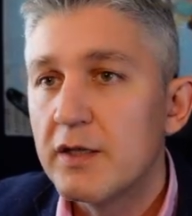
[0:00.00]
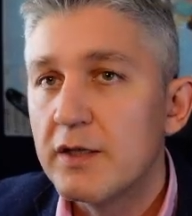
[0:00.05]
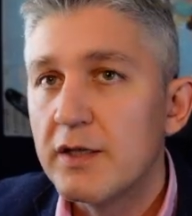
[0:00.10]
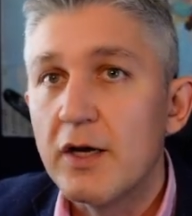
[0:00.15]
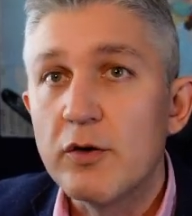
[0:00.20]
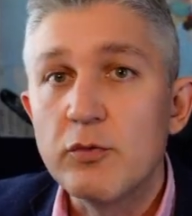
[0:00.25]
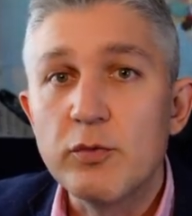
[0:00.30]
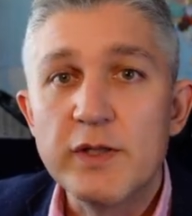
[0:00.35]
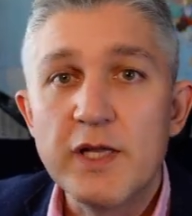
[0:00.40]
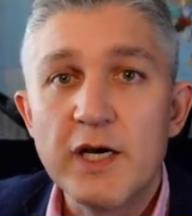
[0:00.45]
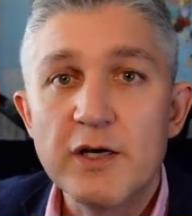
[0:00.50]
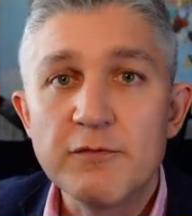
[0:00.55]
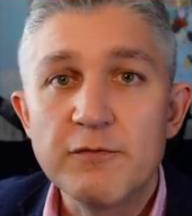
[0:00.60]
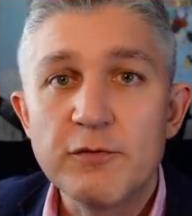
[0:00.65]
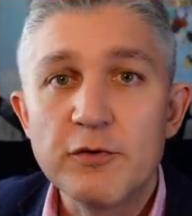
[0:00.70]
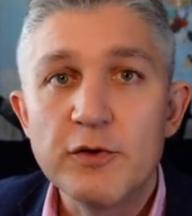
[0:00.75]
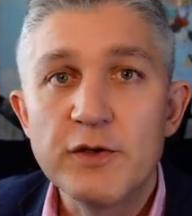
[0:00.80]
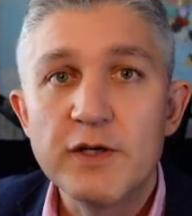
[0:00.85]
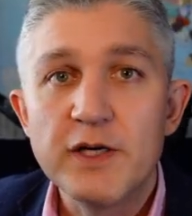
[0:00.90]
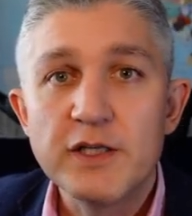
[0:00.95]
Now, without
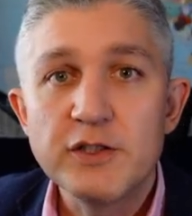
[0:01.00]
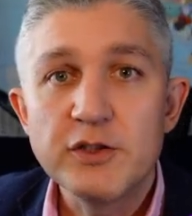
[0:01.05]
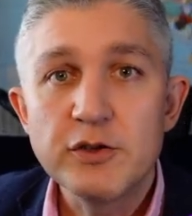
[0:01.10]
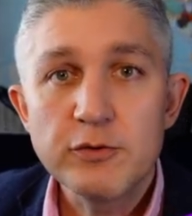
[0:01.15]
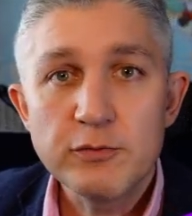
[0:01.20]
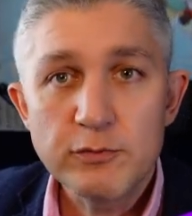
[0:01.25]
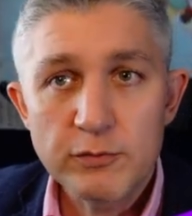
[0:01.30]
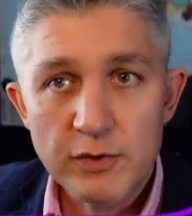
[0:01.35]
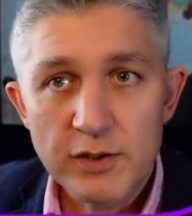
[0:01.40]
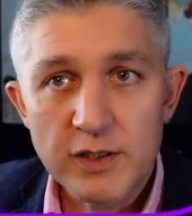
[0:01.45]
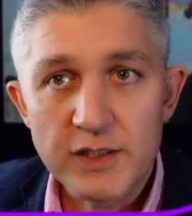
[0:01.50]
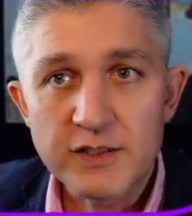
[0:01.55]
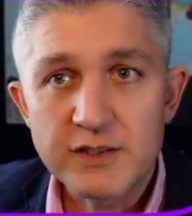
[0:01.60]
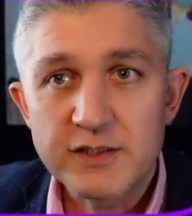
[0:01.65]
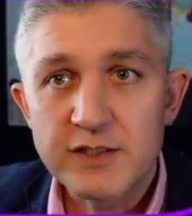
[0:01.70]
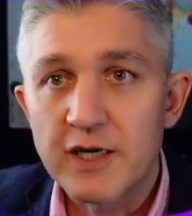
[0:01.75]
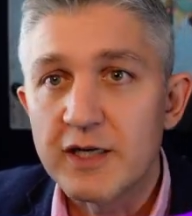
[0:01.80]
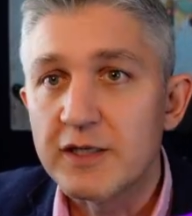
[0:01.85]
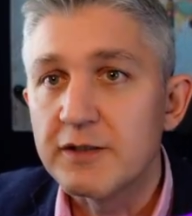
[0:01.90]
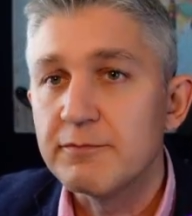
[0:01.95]
further ado, let's
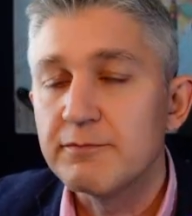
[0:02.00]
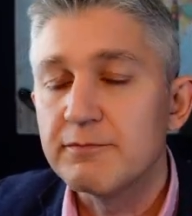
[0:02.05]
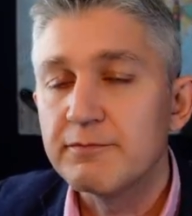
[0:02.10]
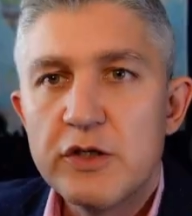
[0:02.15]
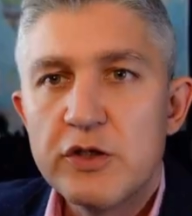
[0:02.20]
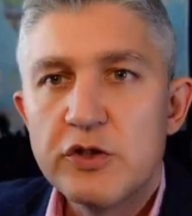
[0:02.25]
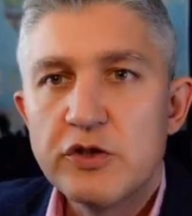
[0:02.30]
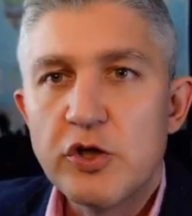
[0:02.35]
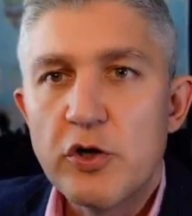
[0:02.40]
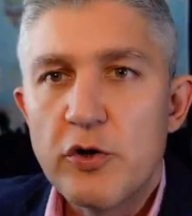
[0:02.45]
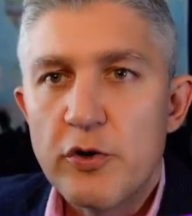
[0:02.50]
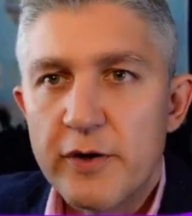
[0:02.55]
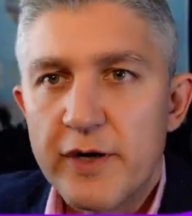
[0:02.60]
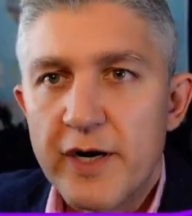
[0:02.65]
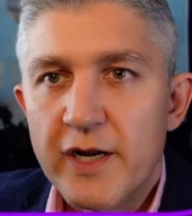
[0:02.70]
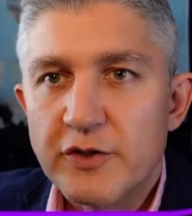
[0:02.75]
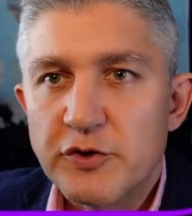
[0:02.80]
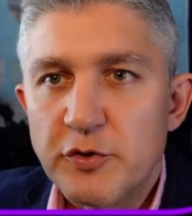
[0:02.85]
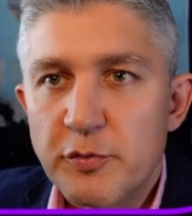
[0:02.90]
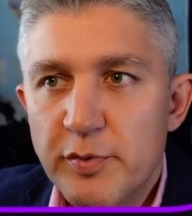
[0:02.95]
start. To learn
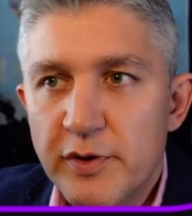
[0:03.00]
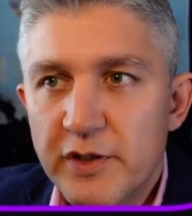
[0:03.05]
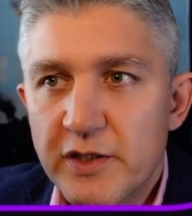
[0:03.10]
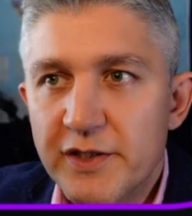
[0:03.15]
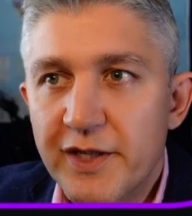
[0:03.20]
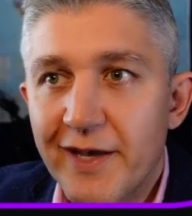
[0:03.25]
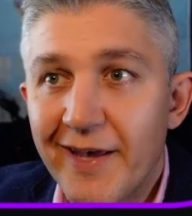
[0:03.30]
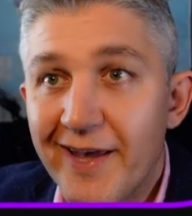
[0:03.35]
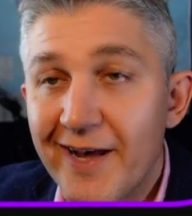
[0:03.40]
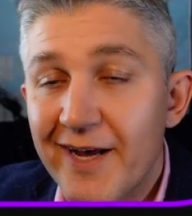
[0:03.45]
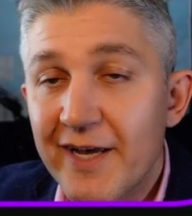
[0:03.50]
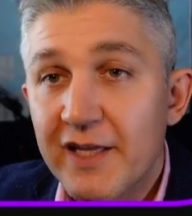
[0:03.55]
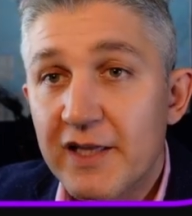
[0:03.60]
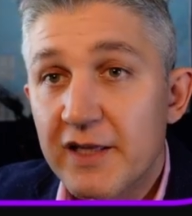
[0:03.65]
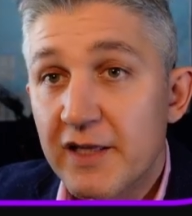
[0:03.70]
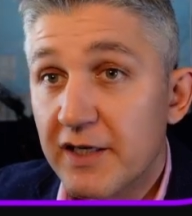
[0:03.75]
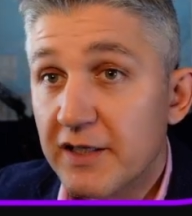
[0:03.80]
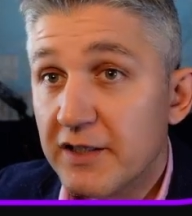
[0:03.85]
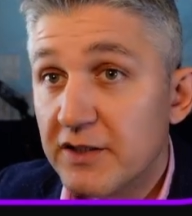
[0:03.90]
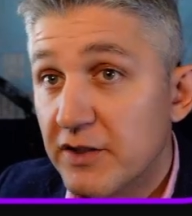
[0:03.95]
how to build AI
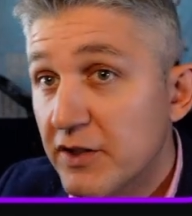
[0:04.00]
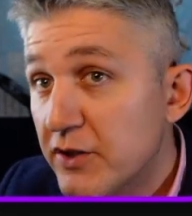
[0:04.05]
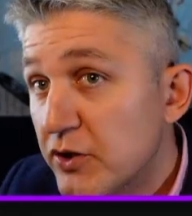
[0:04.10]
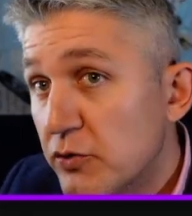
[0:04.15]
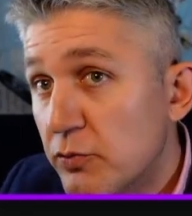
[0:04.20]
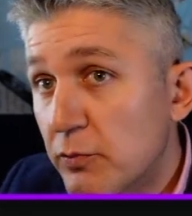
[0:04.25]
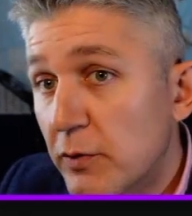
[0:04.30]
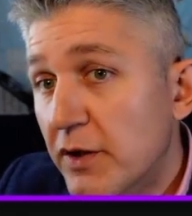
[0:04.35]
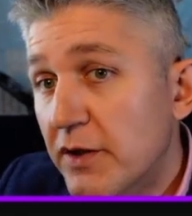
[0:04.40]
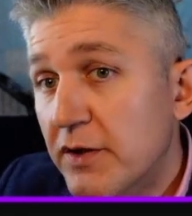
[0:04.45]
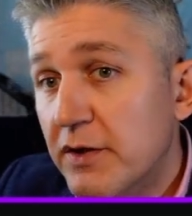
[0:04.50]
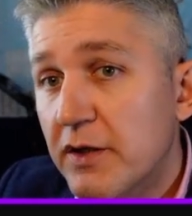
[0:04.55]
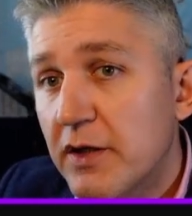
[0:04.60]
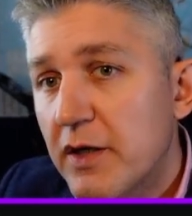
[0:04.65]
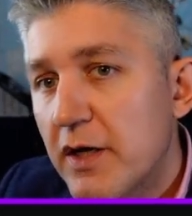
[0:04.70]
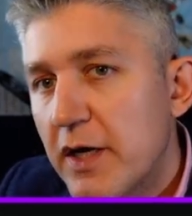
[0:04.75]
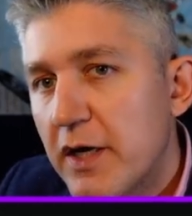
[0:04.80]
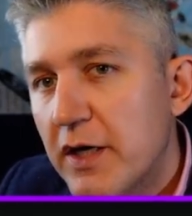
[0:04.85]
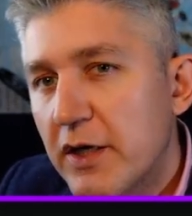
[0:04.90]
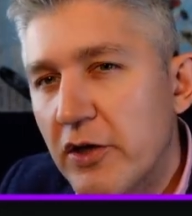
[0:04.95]
like this one,
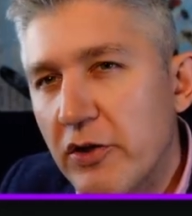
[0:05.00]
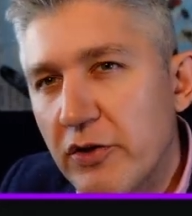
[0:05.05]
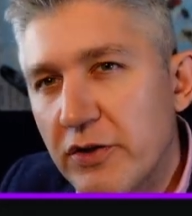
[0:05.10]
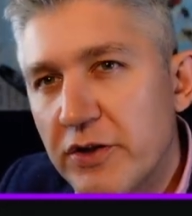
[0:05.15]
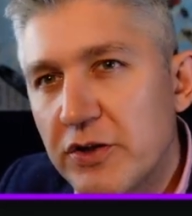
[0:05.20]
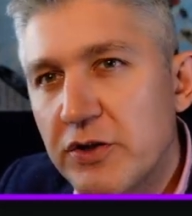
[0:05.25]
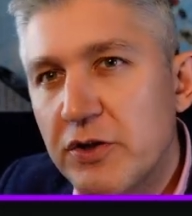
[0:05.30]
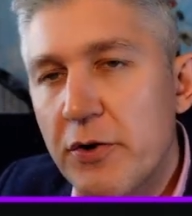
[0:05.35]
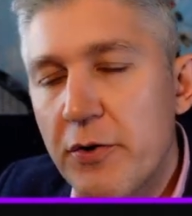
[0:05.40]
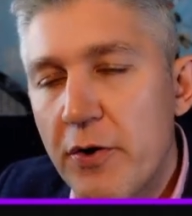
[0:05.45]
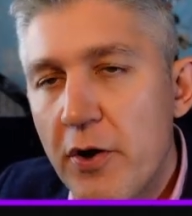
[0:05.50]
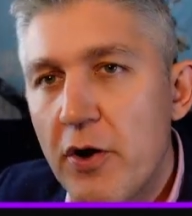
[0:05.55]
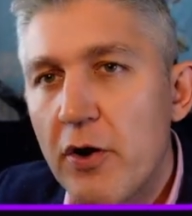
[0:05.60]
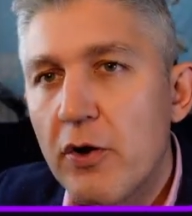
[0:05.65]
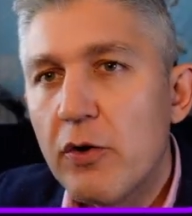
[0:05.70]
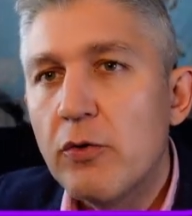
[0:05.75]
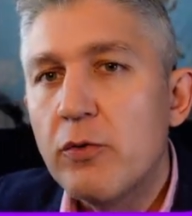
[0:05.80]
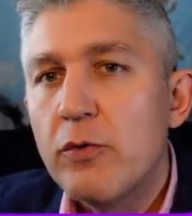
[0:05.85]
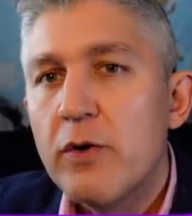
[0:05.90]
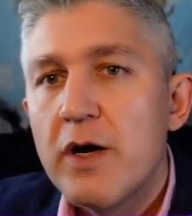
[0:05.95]
you need to
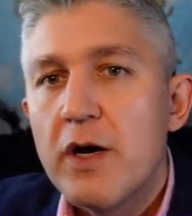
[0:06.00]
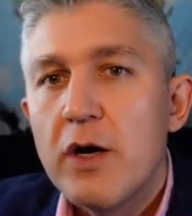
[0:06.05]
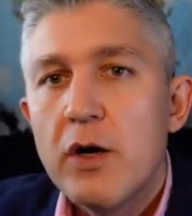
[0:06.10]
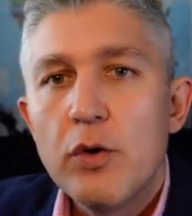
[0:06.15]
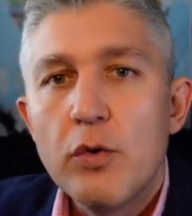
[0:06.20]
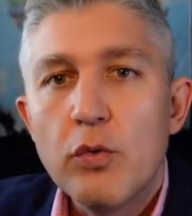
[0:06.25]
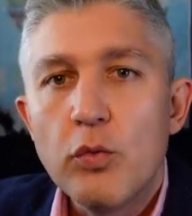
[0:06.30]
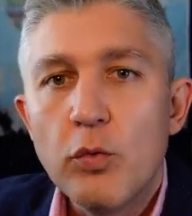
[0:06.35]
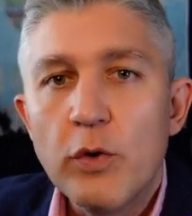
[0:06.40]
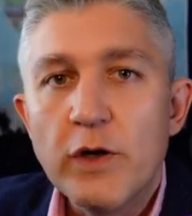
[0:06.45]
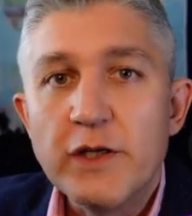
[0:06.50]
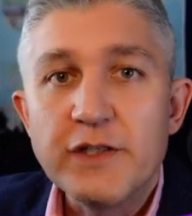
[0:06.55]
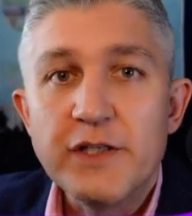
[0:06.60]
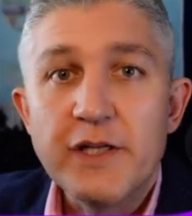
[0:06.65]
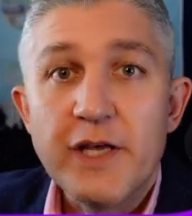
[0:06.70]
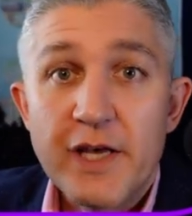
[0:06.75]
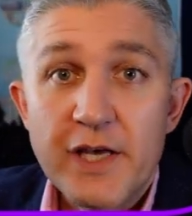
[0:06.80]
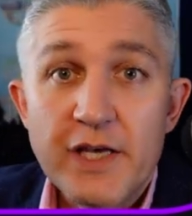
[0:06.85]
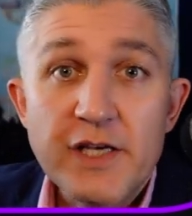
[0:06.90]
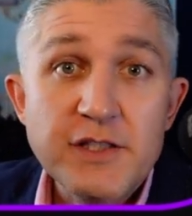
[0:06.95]
know what
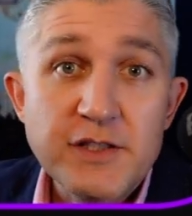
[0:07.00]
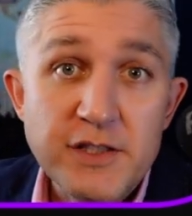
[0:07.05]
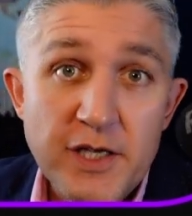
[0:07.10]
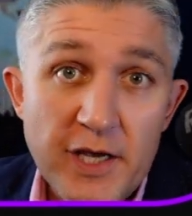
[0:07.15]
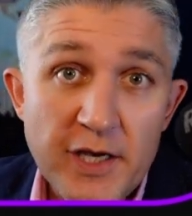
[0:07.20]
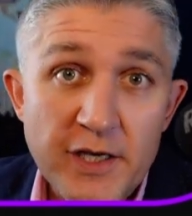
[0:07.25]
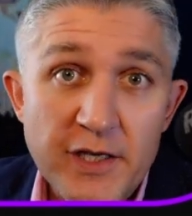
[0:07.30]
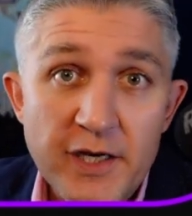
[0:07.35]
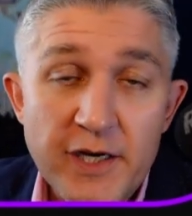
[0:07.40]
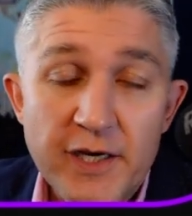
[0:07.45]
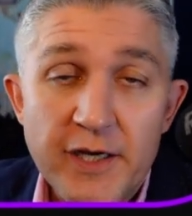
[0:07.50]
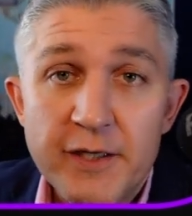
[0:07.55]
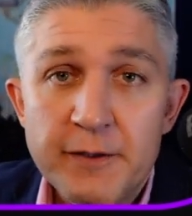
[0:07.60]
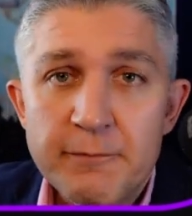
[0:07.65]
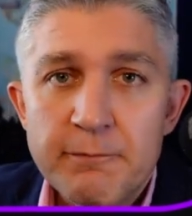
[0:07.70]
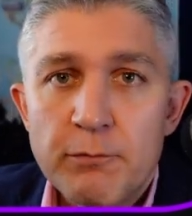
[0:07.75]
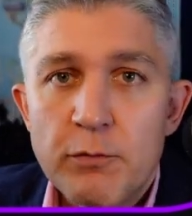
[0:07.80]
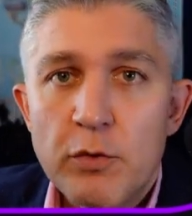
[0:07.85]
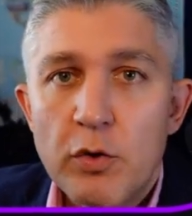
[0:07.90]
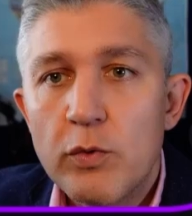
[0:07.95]
is AI,
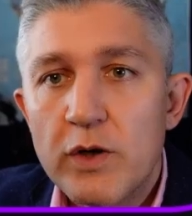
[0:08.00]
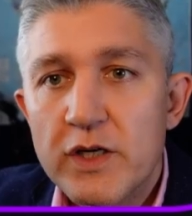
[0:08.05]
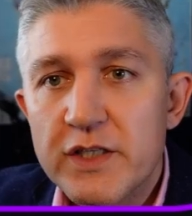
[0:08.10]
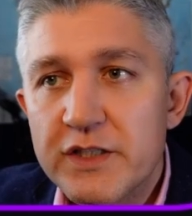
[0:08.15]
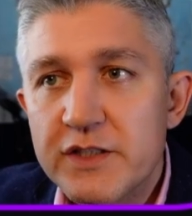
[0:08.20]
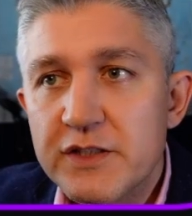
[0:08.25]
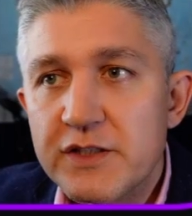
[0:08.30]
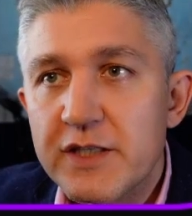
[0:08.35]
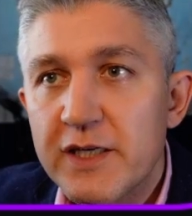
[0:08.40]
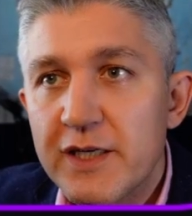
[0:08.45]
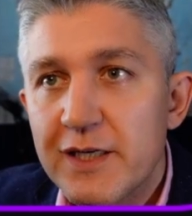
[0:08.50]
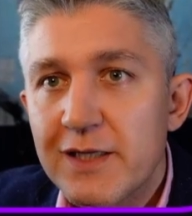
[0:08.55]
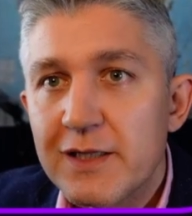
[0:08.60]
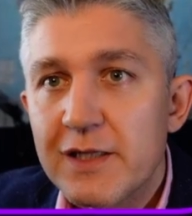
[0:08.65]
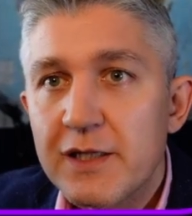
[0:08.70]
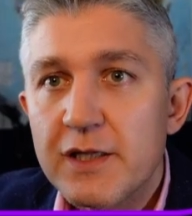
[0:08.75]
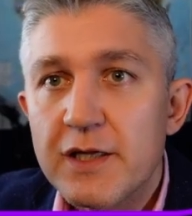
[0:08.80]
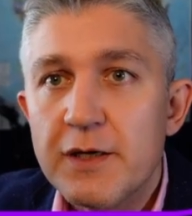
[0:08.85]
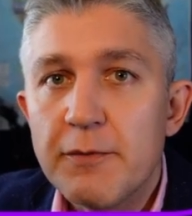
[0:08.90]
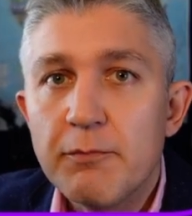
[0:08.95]
what is
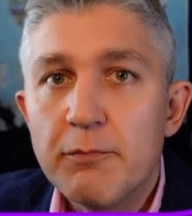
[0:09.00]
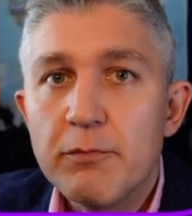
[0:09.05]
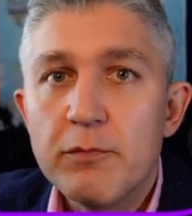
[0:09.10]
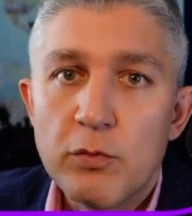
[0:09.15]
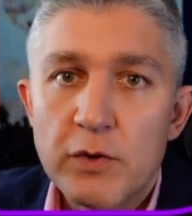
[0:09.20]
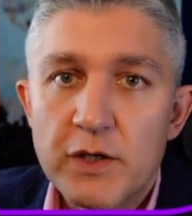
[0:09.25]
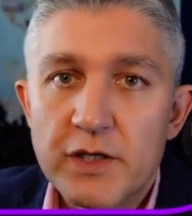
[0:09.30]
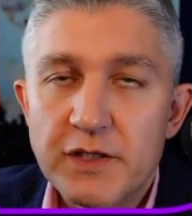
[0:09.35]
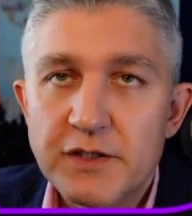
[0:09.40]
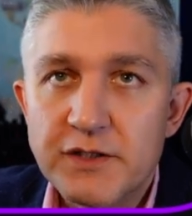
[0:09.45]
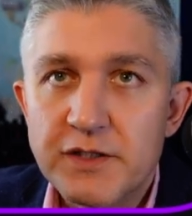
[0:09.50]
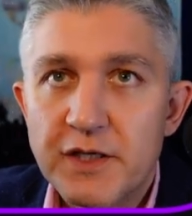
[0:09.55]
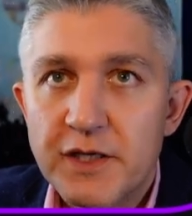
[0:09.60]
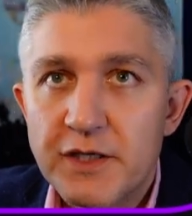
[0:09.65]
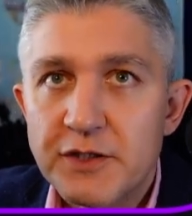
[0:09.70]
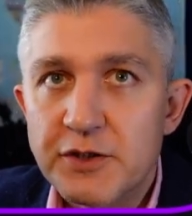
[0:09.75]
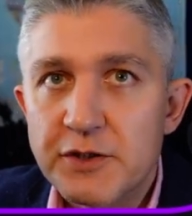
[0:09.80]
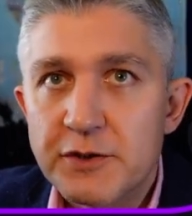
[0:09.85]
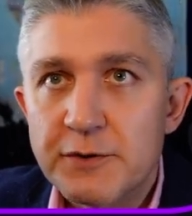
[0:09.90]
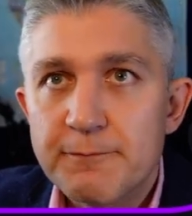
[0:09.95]
LLM, what is an
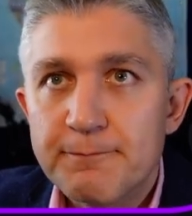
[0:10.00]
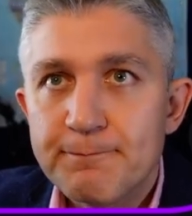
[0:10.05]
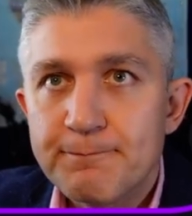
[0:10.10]
agent.